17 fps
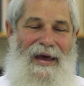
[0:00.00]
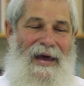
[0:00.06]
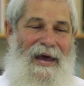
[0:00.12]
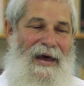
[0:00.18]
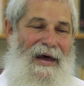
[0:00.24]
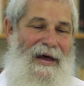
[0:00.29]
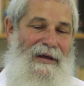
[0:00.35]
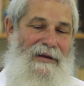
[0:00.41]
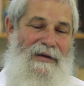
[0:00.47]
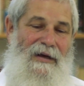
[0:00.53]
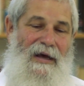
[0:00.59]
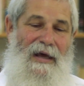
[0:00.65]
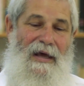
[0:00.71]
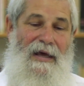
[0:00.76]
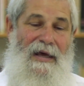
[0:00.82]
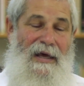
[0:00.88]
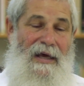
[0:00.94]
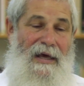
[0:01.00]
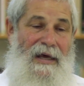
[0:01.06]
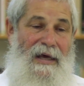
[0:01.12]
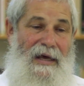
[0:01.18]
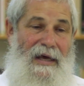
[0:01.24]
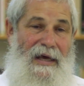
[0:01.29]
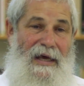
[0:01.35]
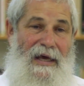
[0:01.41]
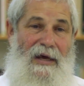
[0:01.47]
And
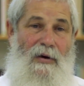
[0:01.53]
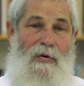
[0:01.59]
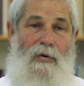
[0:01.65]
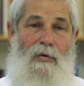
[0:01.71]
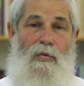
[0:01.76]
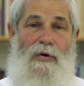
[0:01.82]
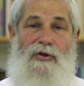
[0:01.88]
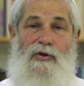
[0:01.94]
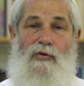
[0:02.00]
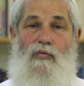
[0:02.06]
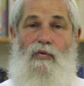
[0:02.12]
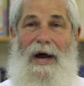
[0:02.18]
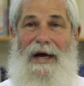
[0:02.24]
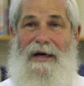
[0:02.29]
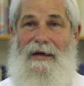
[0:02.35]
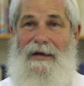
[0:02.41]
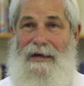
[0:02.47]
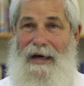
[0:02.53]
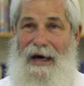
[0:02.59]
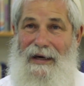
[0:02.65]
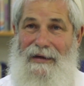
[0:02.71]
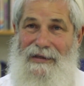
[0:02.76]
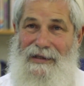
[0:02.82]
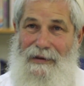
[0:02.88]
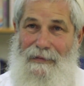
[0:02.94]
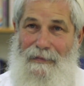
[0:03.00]
he was
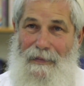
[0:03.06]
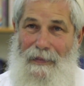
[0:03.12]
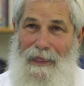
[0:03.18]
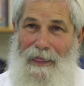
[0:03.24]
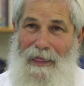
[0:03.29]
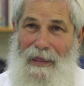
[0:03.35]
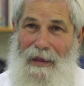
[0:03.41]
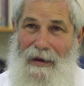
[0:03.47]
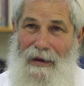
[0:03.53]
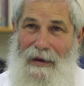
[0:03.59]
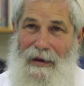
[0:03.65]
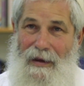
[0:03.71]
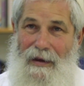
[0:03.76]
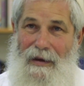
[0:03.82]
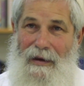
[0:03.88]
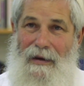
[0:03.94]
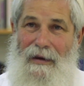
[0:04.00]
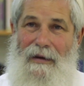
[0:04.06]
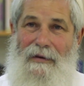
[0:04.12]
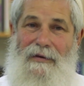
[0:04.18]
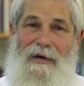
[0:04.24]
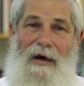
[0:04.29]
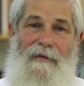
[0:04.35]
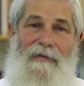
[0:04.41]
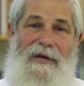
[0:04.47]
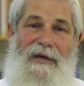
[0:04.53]
recognized.
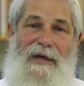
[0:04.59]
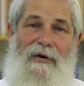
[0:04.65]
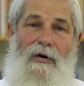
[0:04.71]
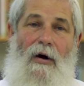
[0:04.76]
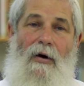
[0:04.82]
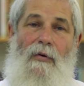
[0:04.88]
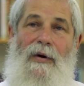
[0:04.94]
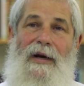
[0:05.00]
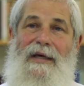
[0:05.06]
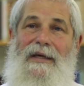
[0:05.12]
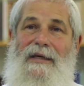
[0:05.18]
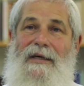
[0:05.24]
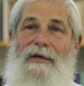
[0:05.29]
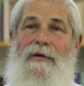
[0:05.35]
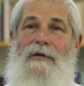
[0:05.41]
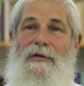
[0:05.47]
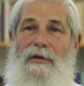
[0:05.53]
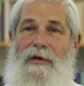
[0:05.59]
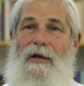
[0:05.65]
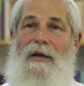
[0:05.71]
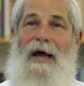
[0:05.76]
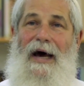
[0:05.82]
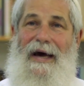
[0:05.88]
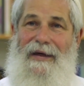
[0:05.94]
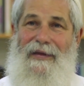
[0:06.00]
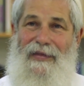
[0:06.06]
David had already killed
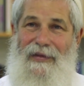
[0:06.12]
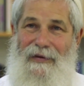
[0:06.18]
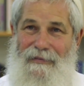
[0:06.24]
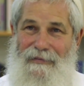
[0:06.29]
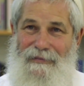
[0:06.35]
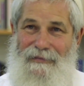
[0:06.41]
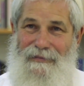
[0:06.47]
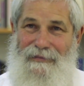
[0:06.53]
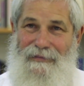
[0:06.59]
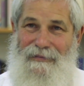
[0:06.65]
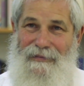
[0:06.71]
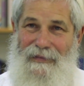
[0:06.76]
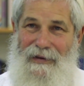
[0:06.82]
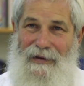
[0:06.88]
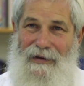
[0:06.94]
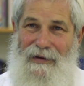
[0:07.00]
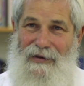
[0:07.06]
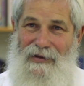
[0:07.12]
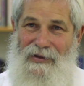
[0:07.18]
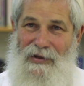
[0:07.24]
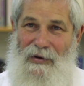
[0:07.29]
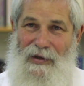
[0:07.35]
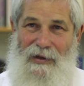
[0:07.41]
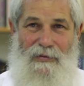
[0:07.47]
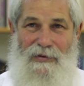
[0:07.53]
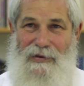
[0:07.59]
Goliath,
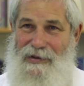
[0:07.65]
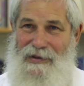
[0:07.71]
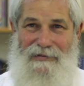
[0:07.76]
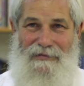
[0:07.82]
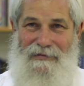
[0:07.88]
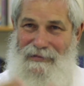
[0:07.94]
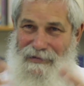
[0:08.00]
so he was